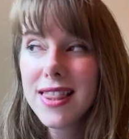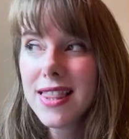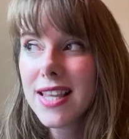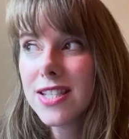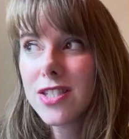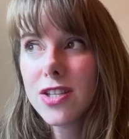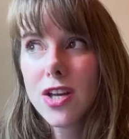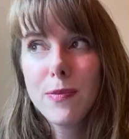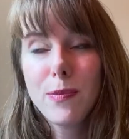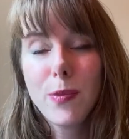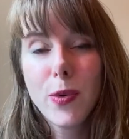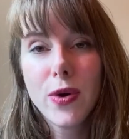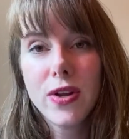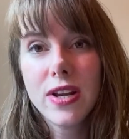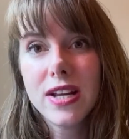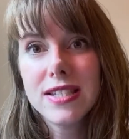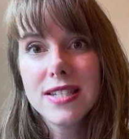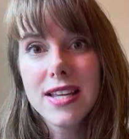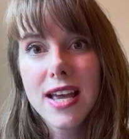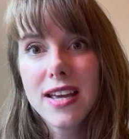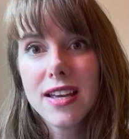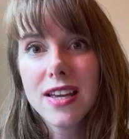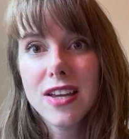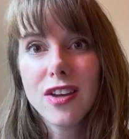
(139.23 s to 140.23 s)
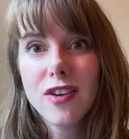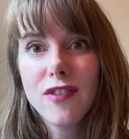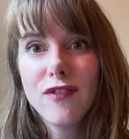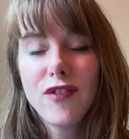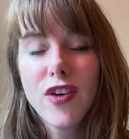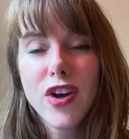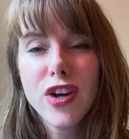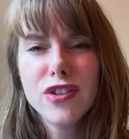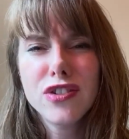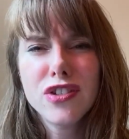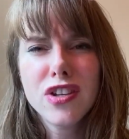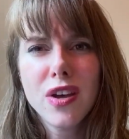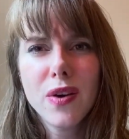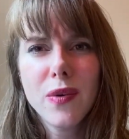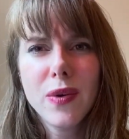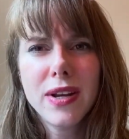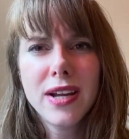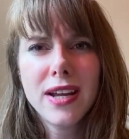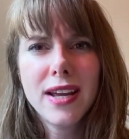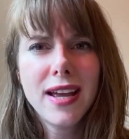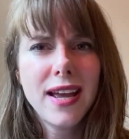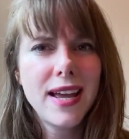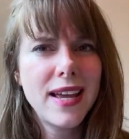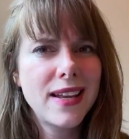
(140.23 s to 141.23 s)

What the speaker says: There's no point in taking a photo and